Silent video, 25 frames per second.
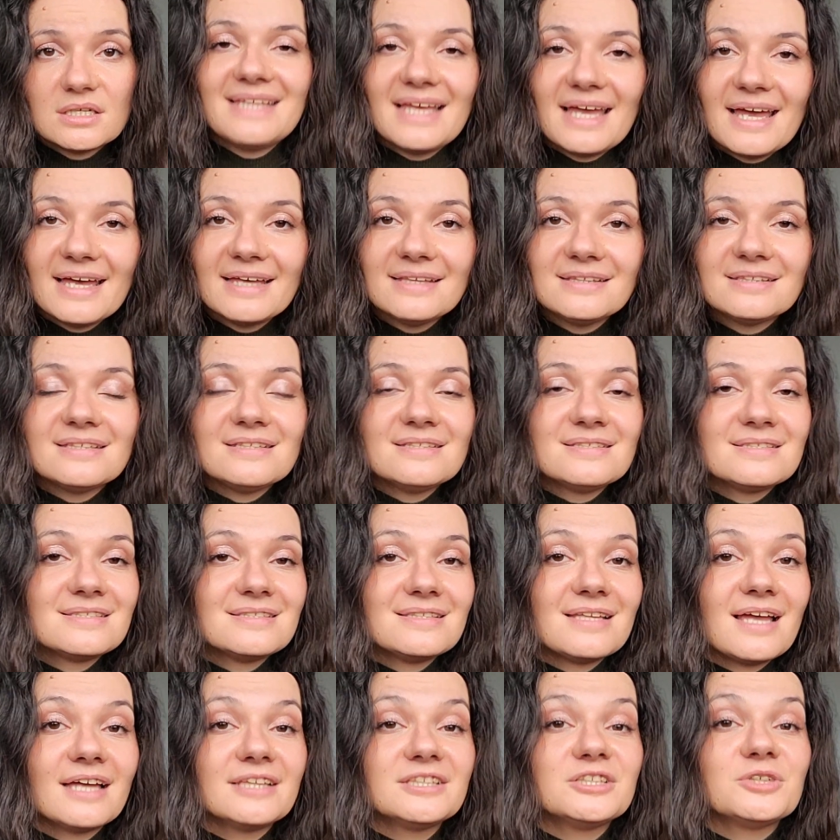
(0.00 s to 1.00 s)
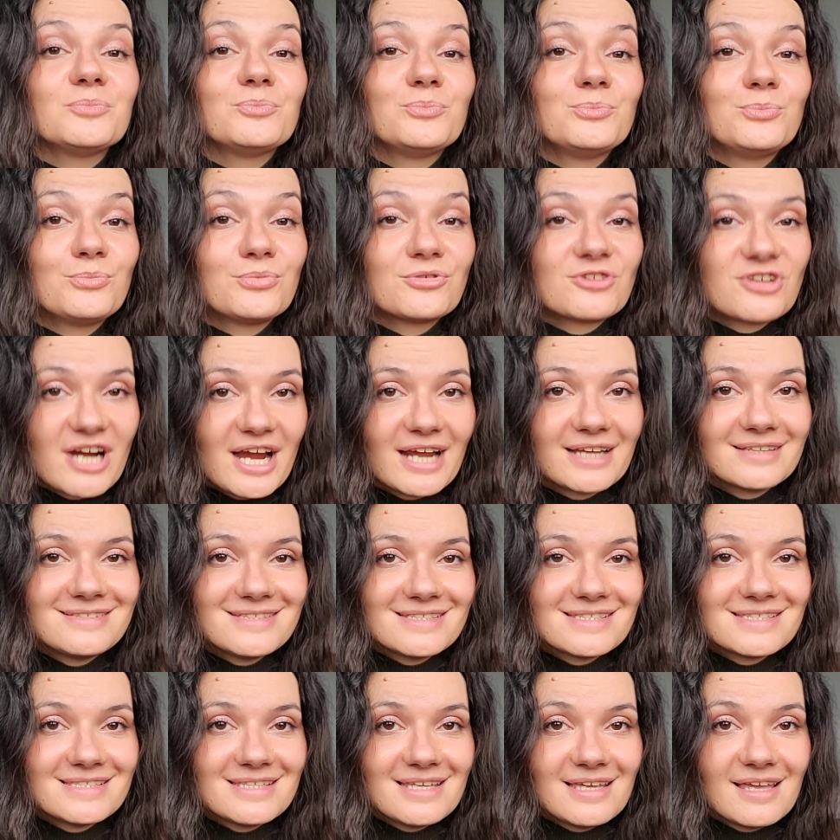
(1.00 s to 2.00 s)
That is not
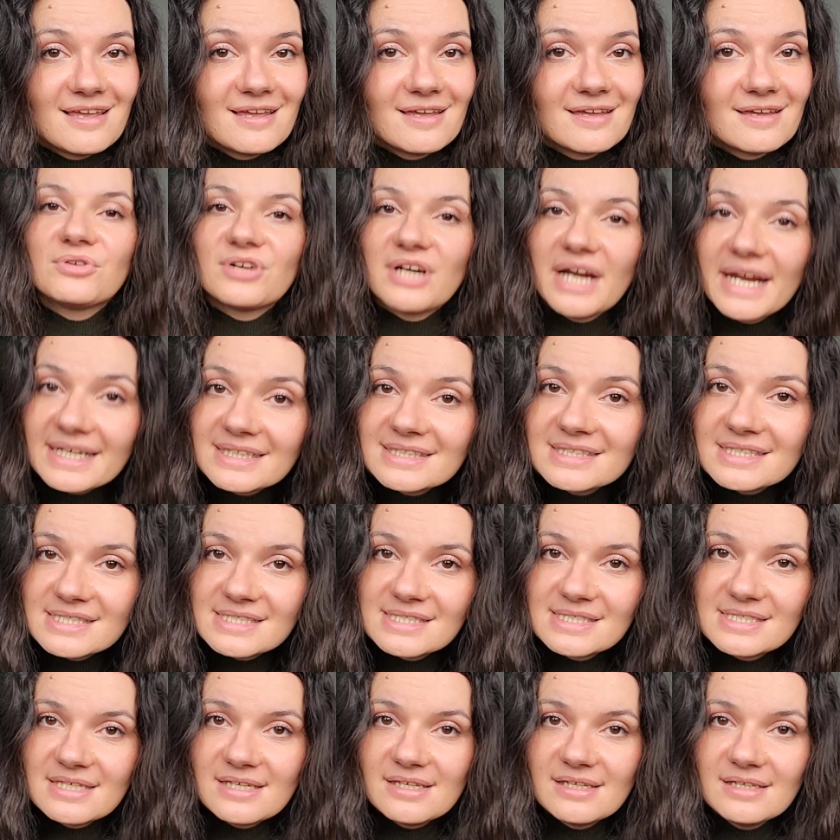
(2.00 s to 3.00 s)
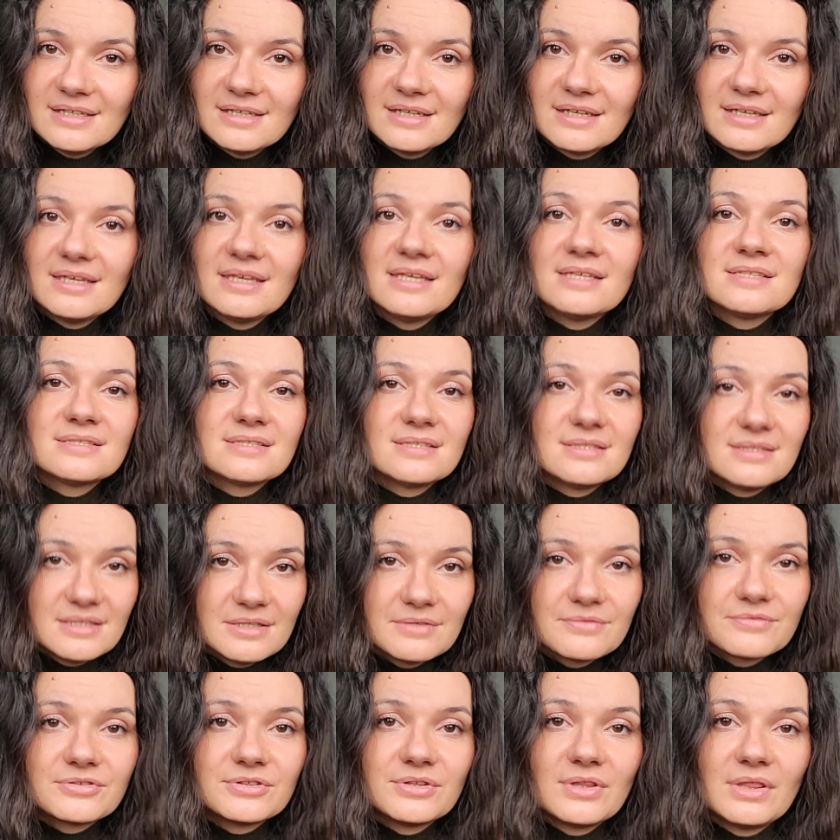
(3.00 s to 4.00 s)
practicing. Practicing is a
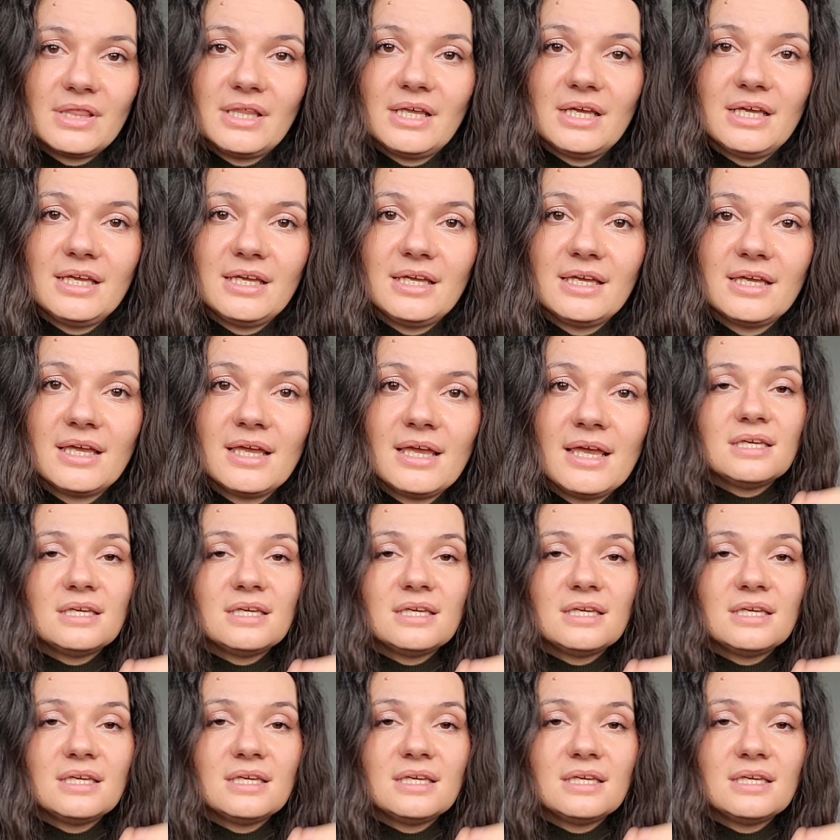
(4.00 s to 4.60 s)
different thing.